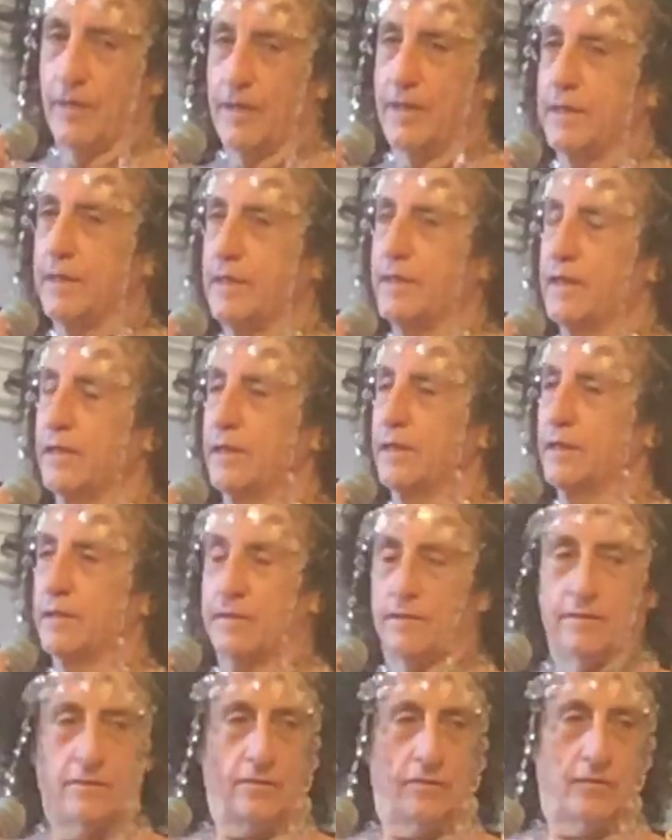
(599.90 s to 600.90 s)
I want to
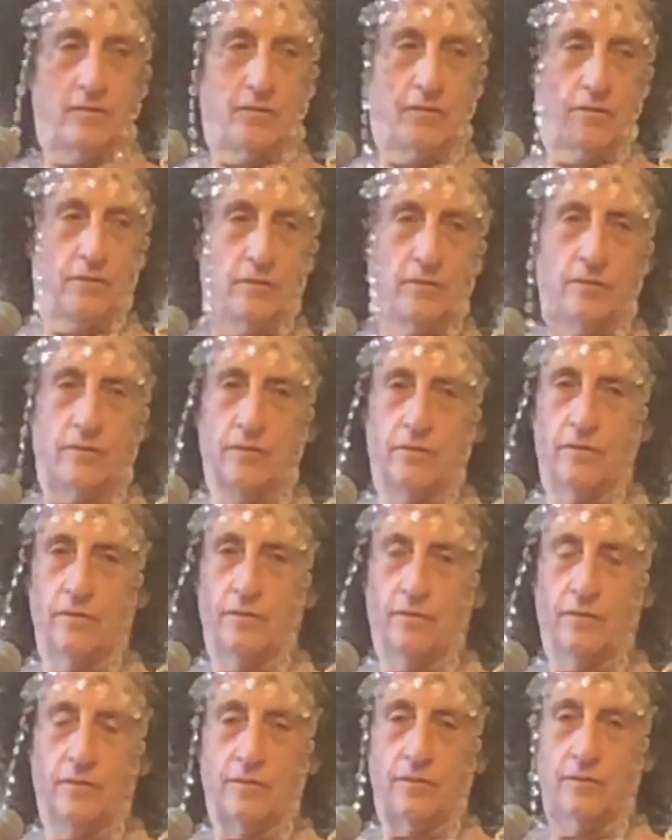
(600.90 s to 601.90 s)
say Trisha's barn
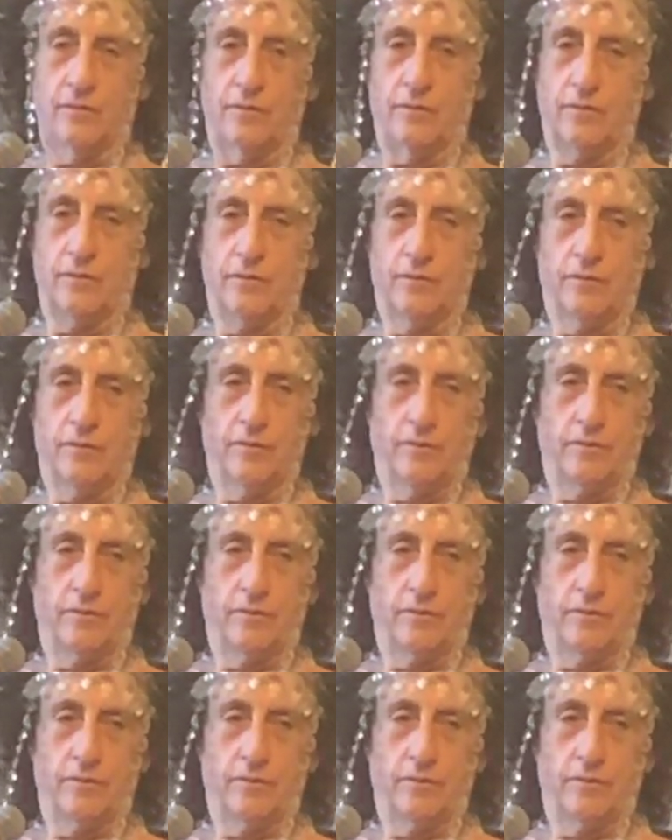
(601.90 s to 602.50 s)
again. Yeah.